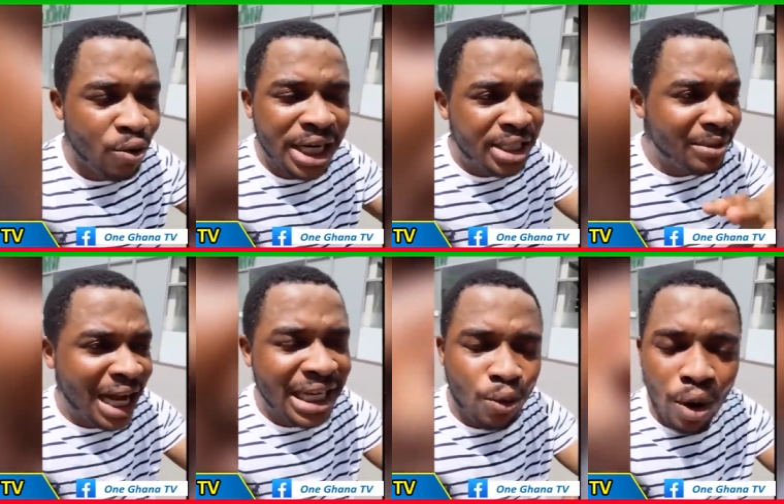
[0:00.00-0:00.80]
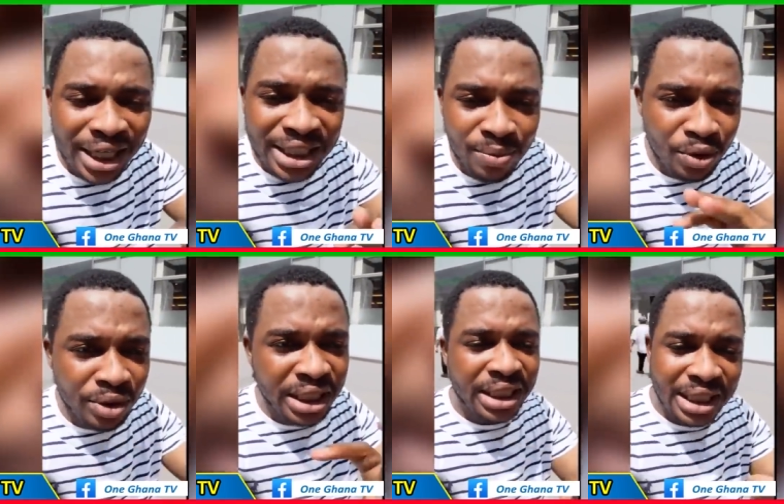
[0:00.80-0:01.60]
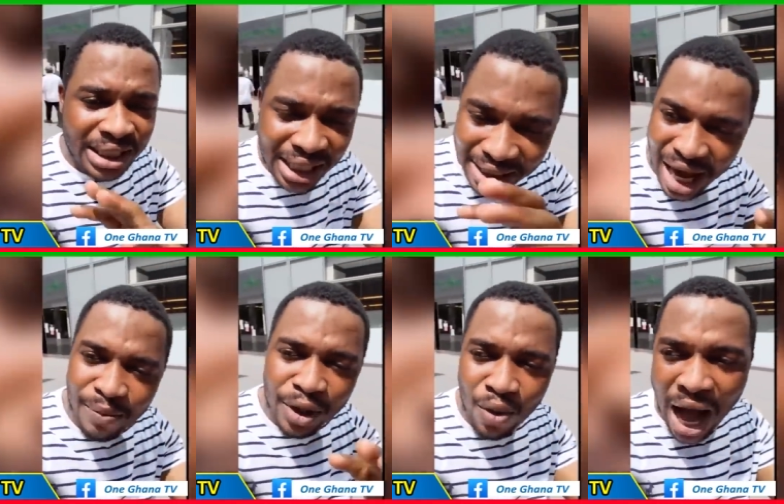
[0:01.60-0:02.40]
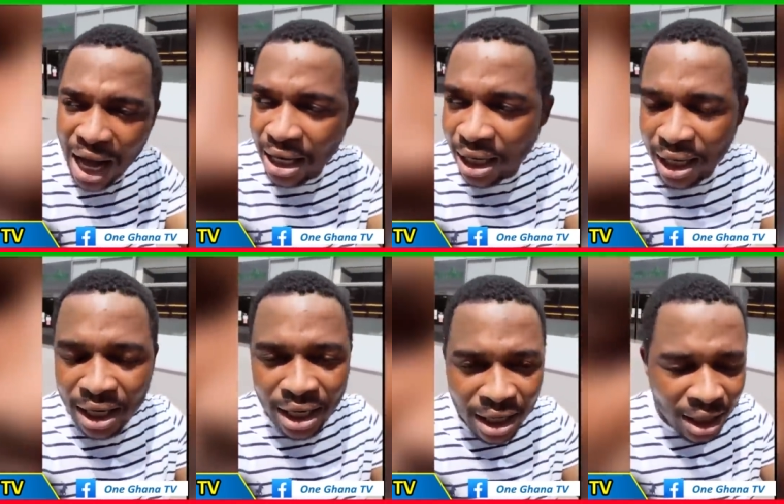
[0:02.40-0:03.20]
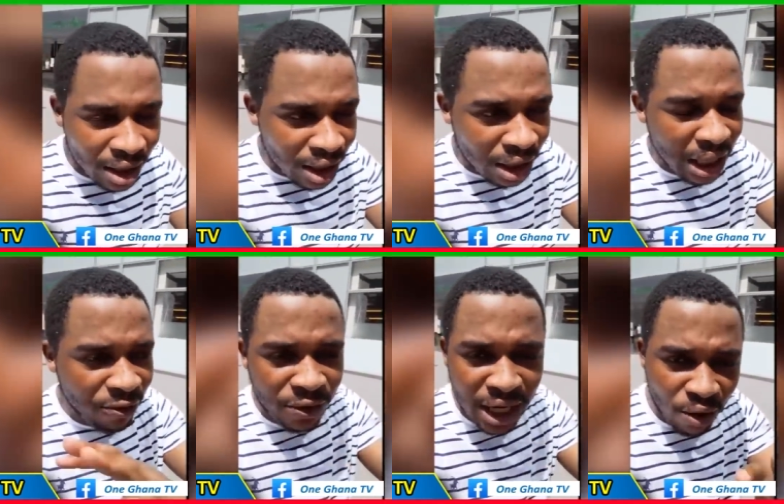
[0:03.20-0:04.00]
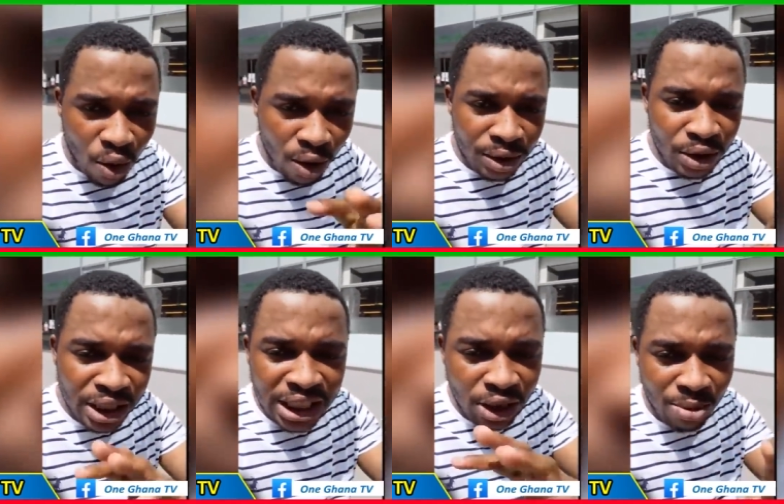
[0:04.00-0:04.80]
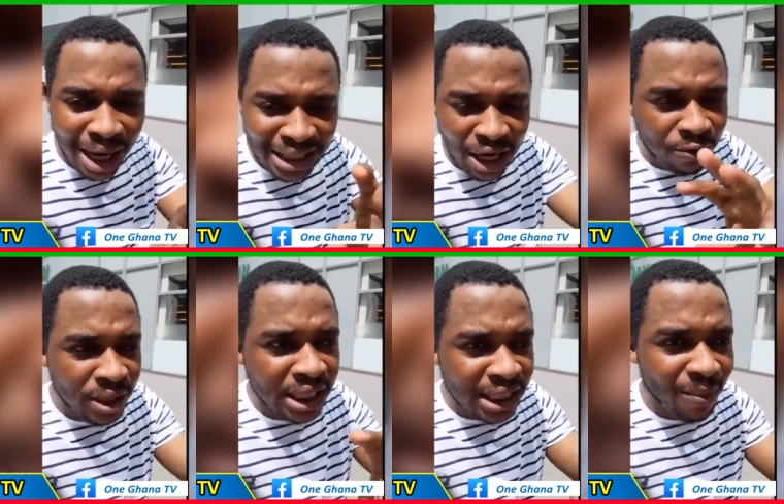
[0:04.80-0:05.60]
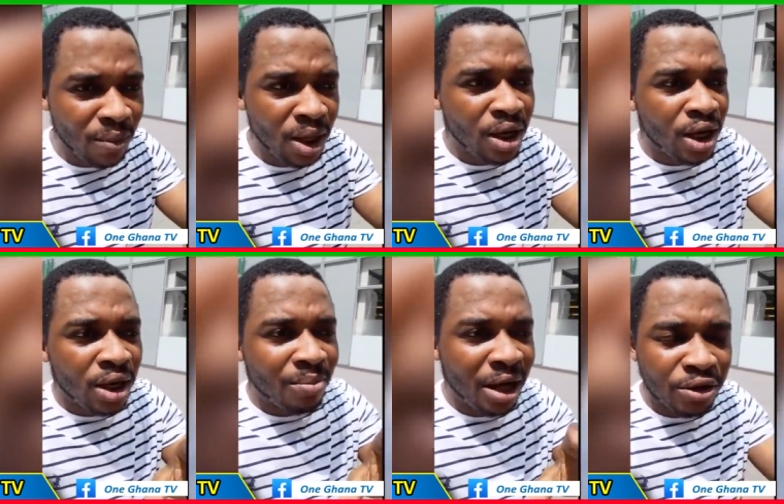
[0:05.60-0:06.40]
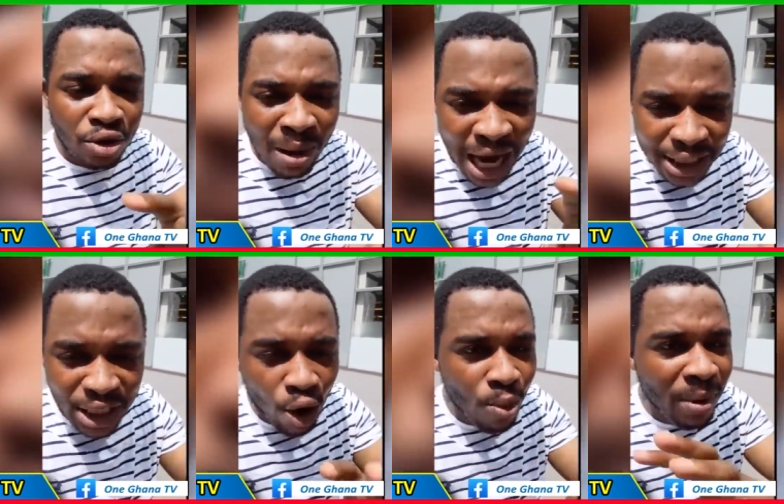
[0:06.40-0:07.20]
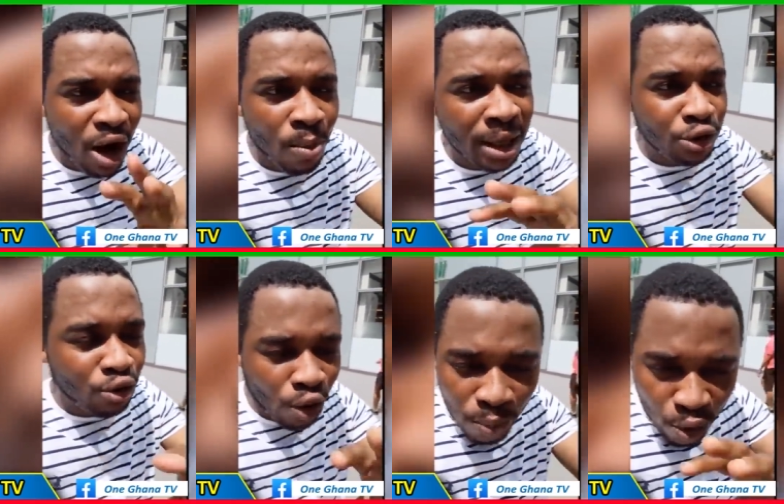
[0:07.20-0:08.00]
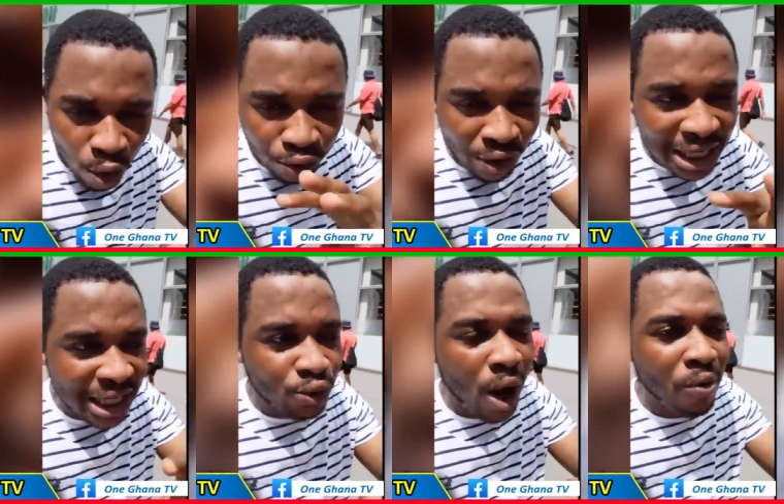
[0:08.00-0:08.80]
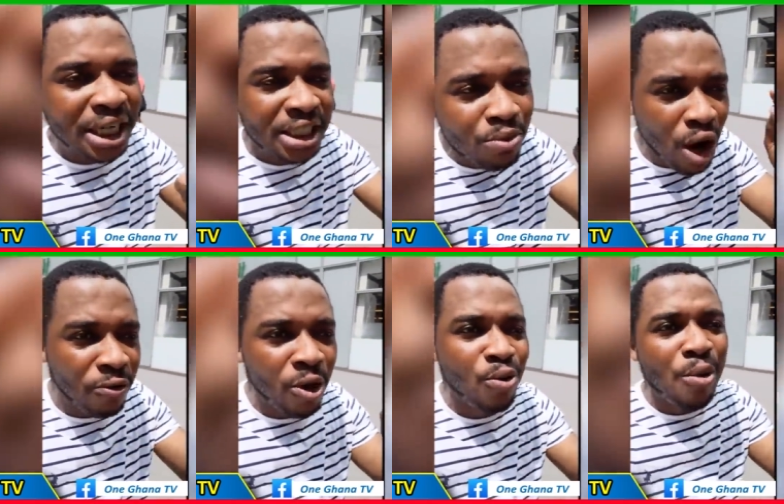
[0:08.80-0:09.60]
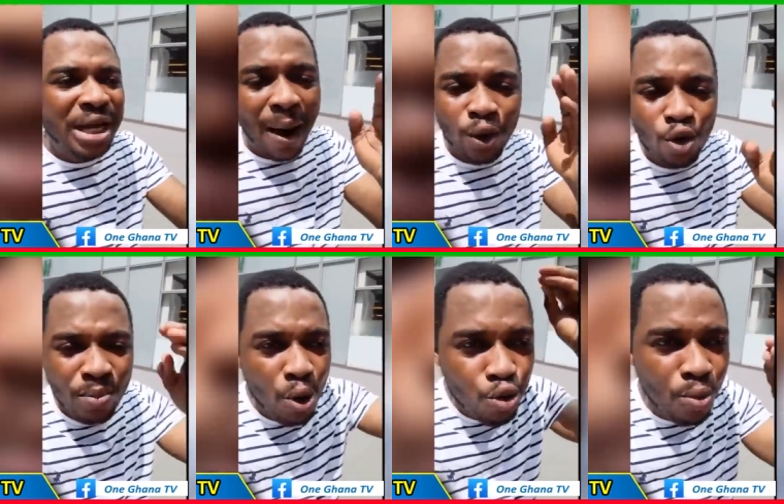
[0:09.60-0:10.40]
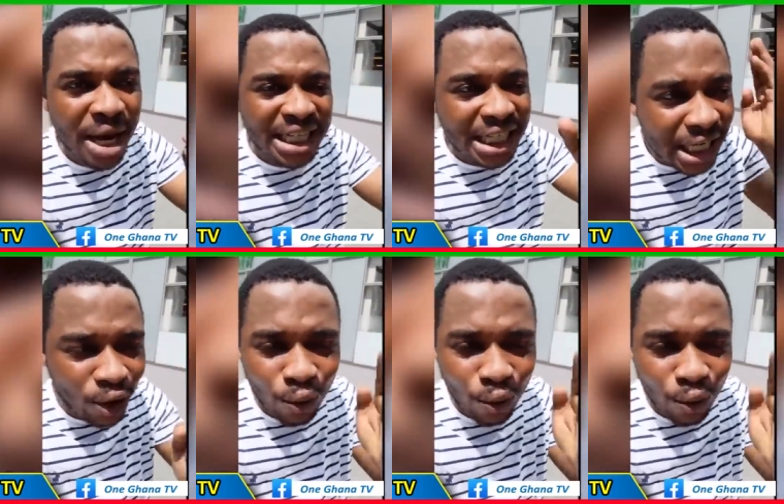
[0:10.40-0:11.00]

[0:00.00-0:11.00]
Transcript: no antimi anya quality music ti sesa abiwa efri na ko ni di no ma Jeffrey ni sem me so man se o me stop contractors wa jimi wa fomo bi am no be wu me deal